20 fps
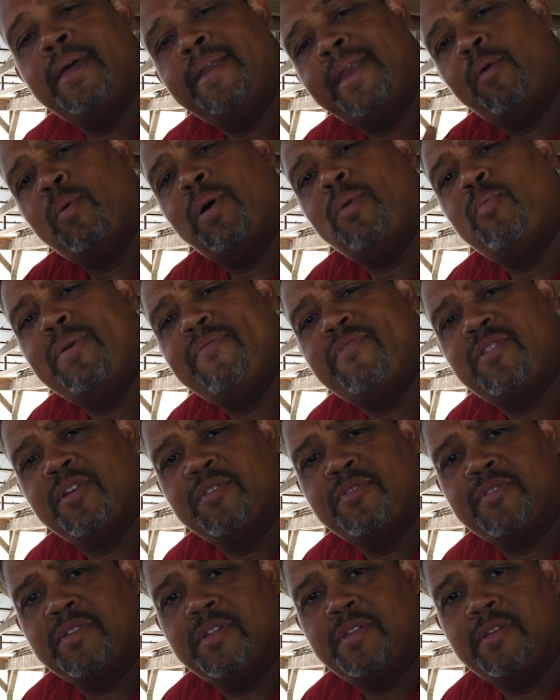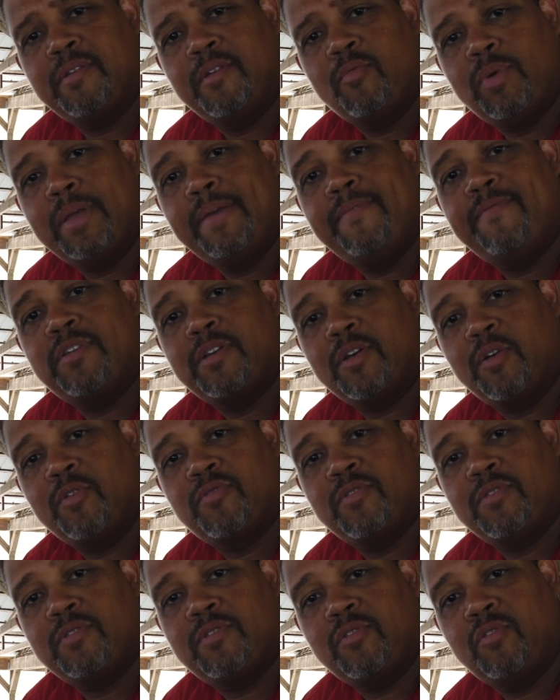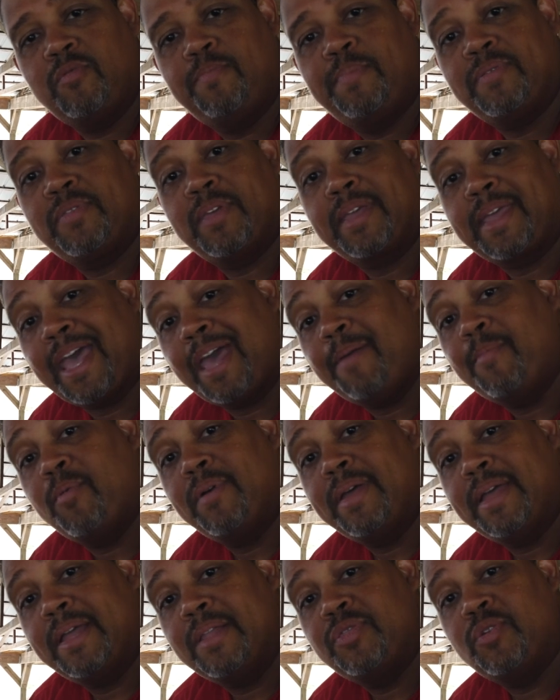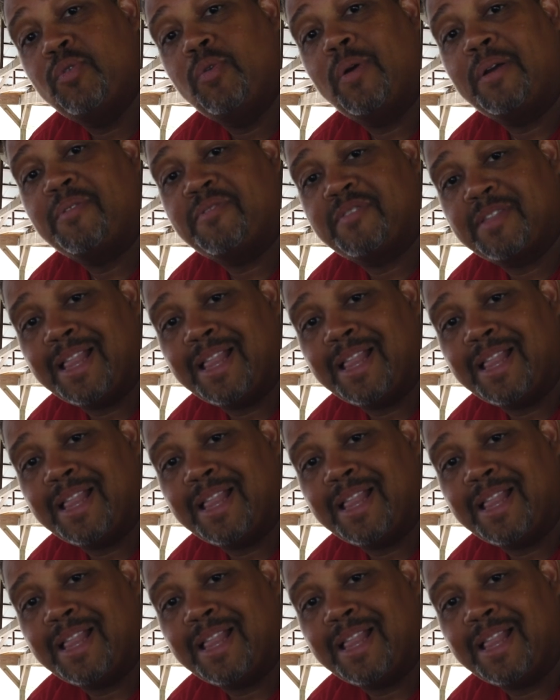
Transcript: Now what we've chosen to do, we've chosen to put the cable in through our